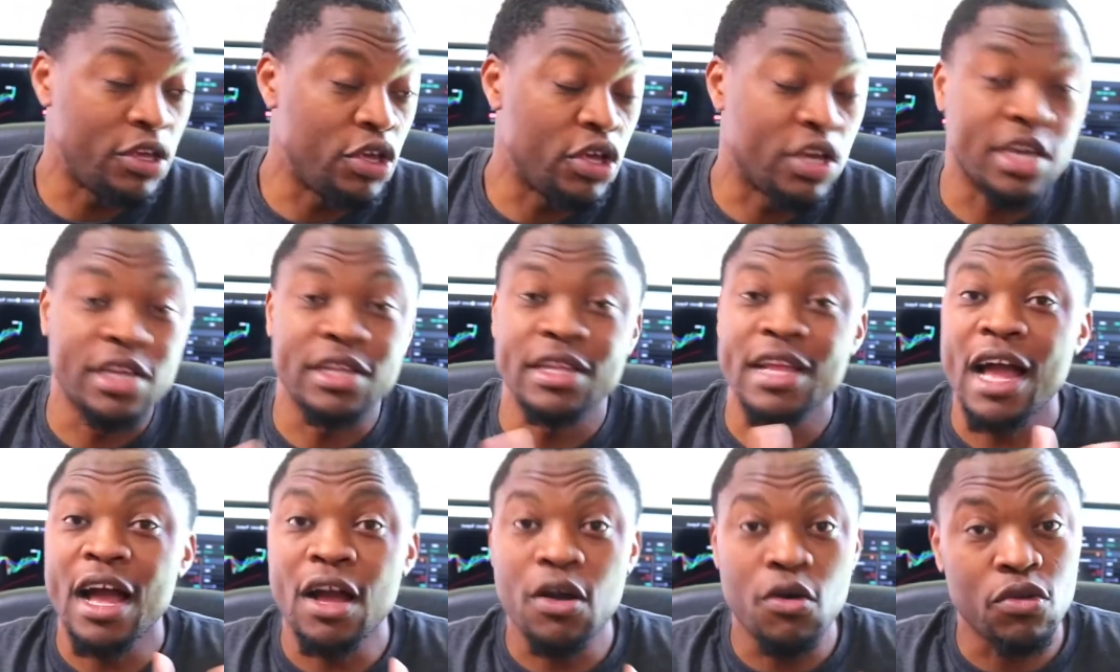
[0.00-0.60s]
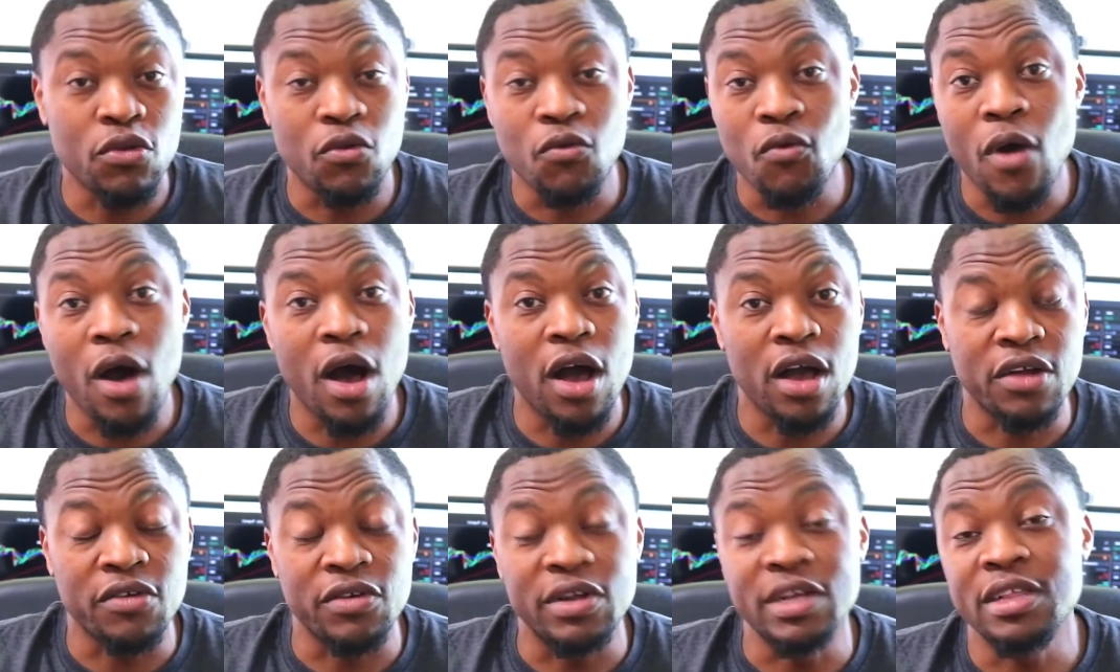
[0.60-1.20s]
You cannot go to
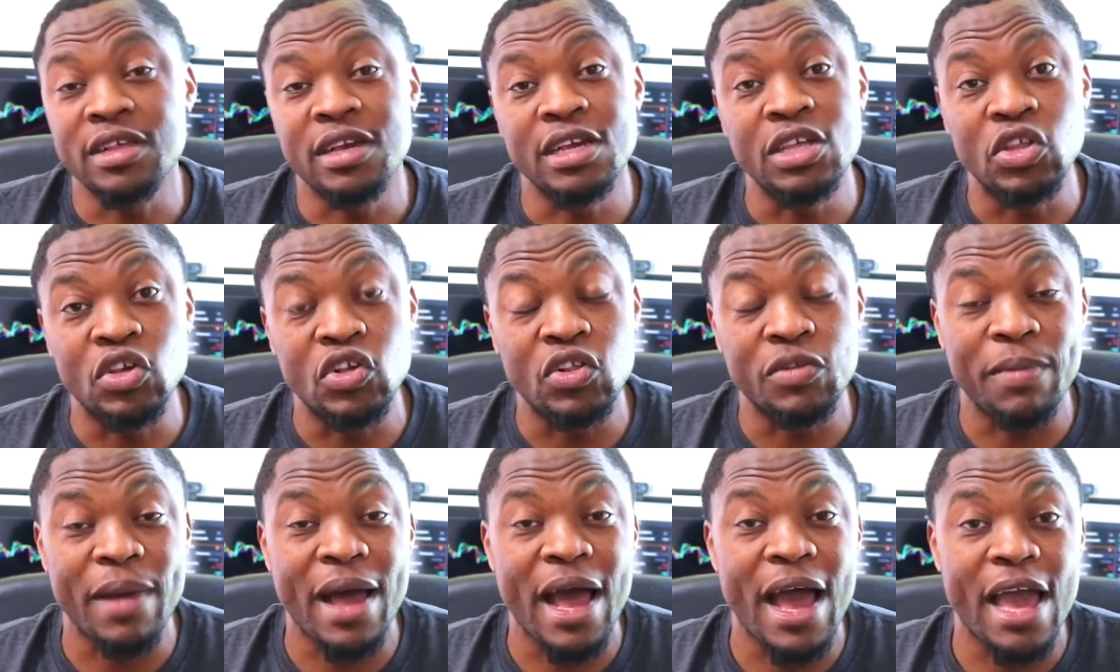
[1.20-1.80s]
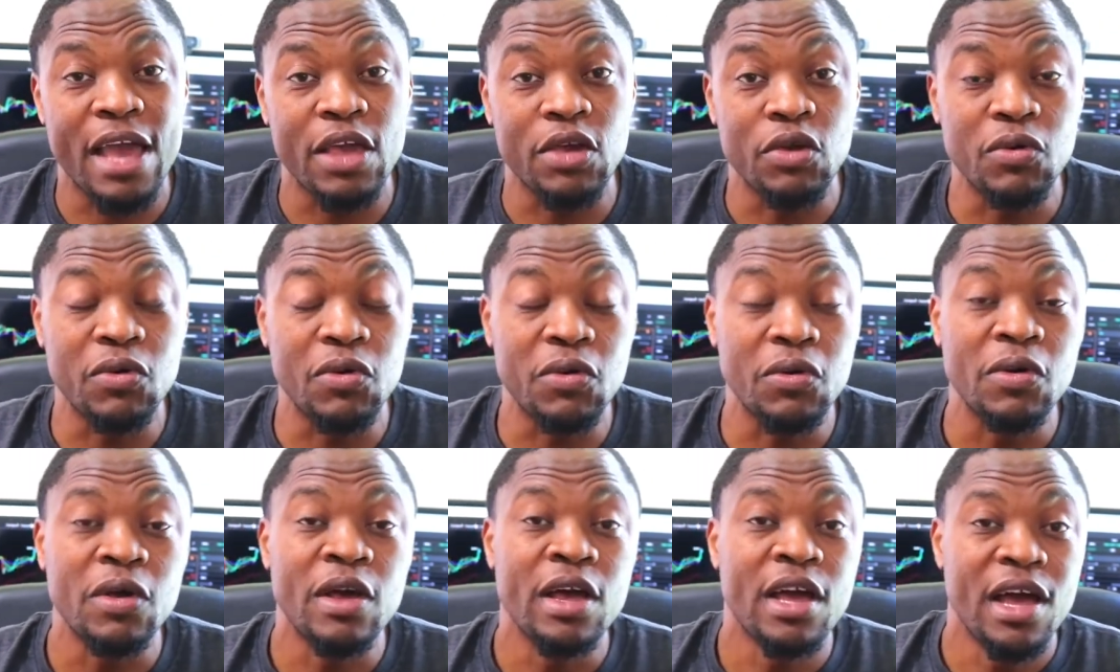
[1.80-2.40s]
Walgreens and just buy
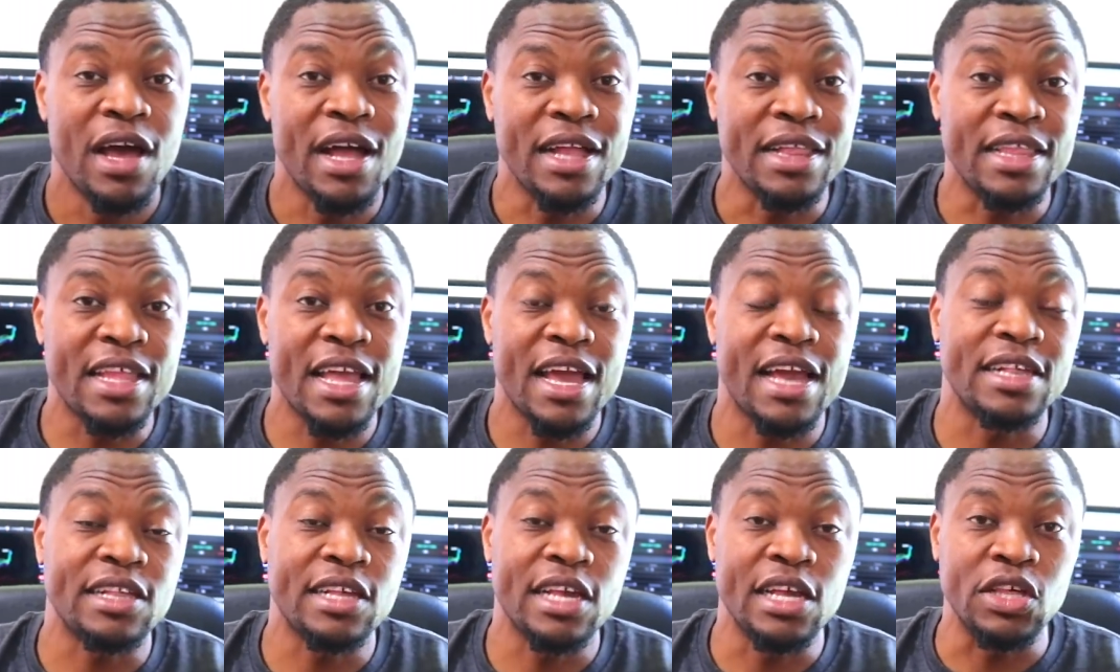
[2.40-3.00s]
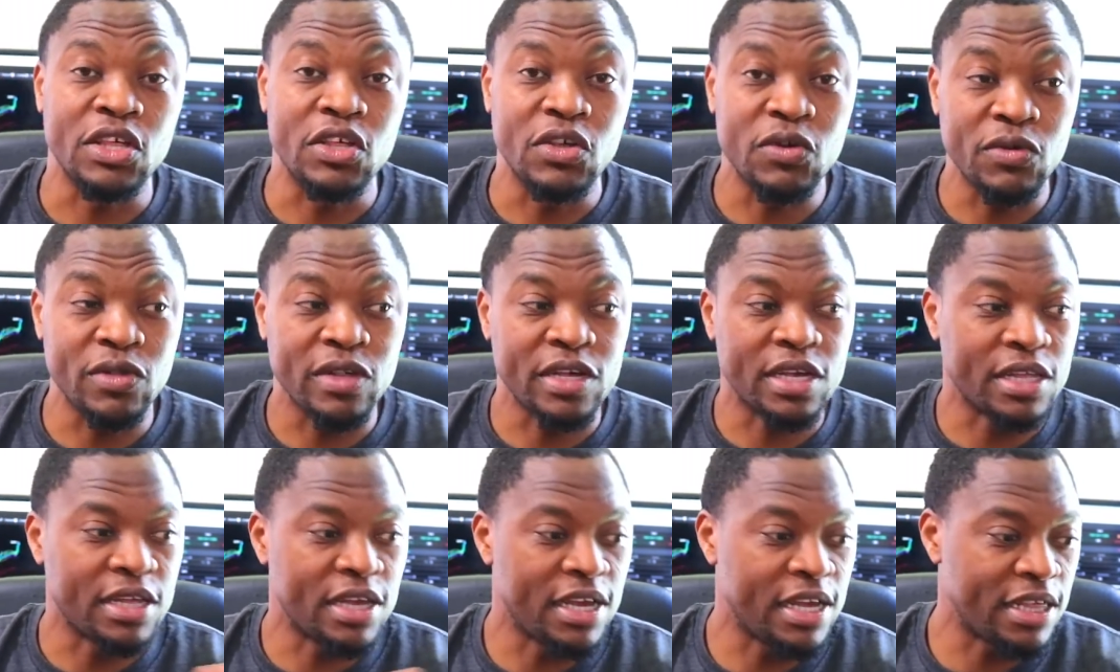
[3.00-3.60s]
you a test and use
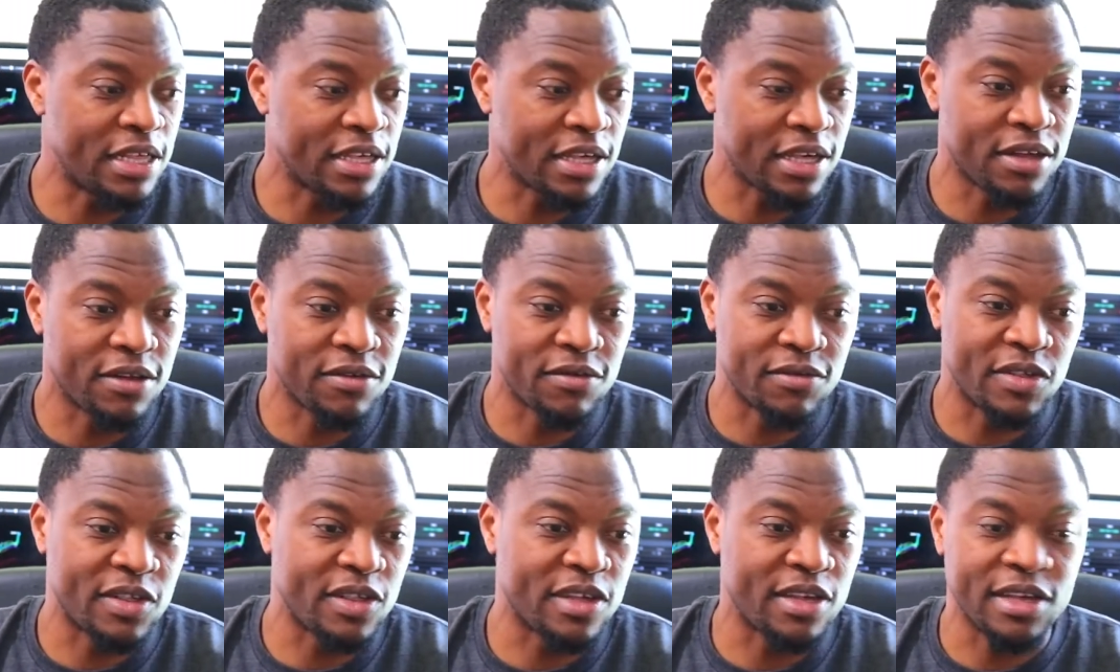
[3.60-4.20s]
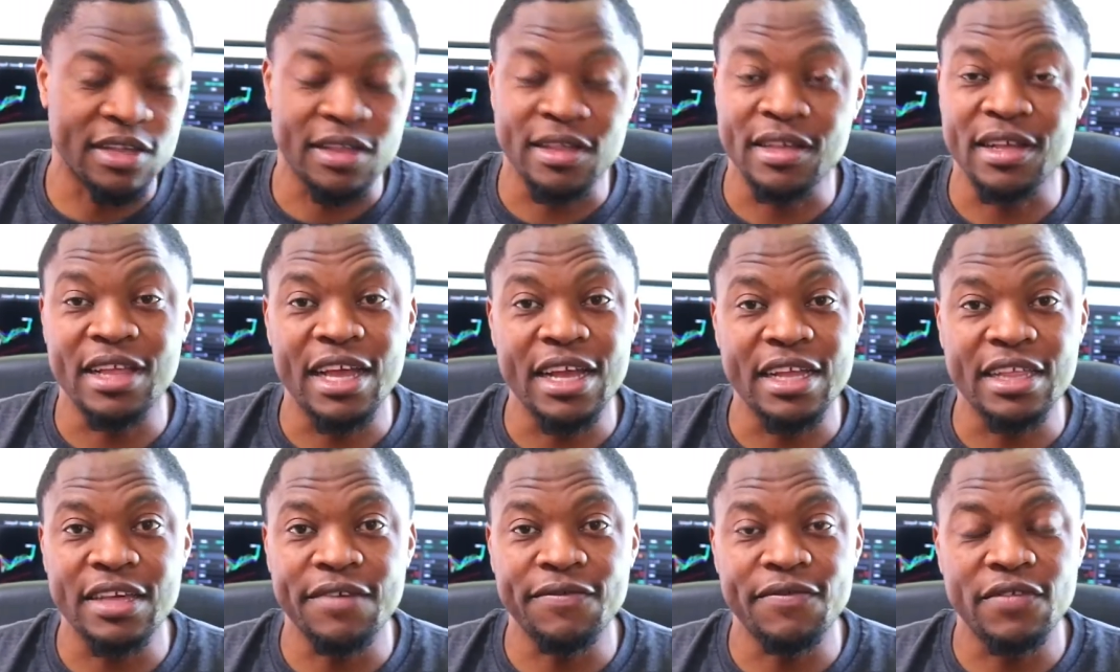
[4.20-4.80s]
it. It's kind of a
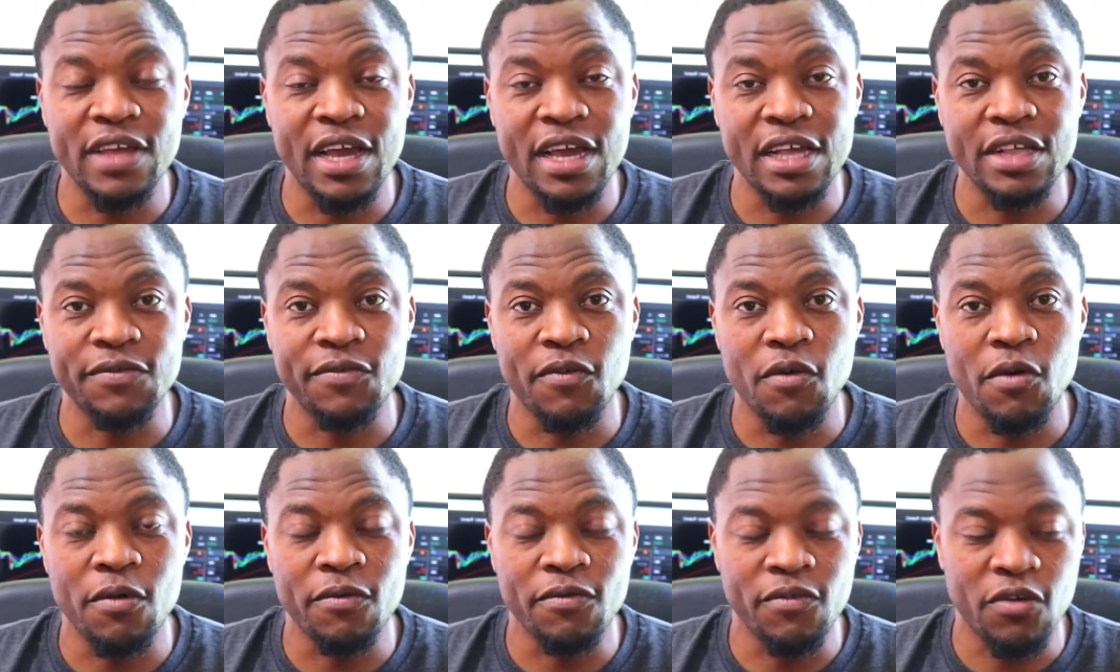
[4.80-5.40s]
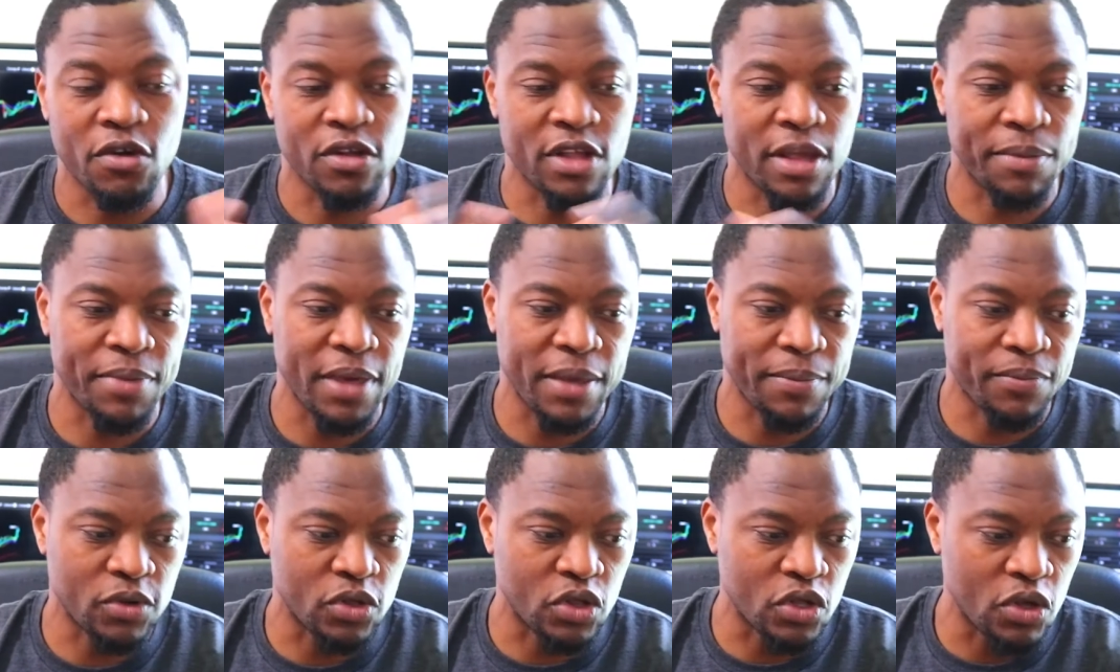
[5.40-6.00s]
selective test for, for other people.